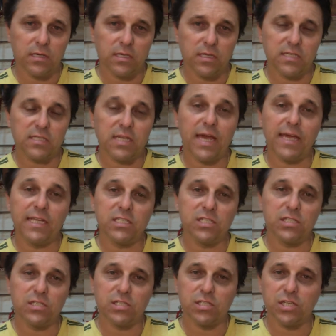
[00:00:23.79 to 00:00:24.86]
This
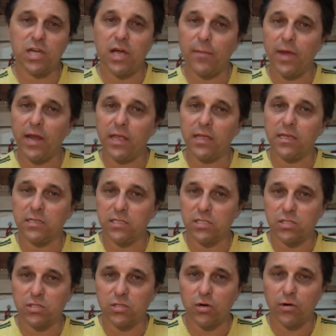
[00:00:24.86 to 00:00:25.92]
ancient shamanic
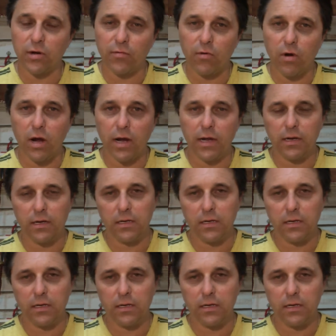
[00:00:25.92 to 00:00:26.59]
initiatory rite